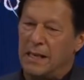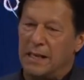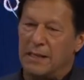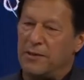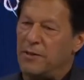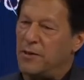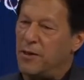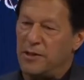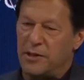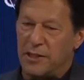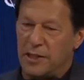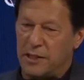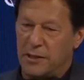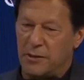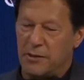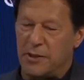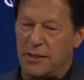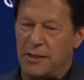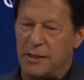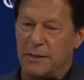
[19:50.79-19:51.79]
it's not
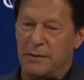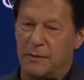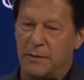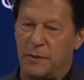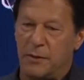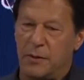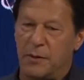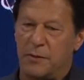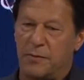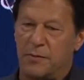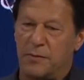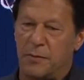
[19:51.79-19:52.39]
just only good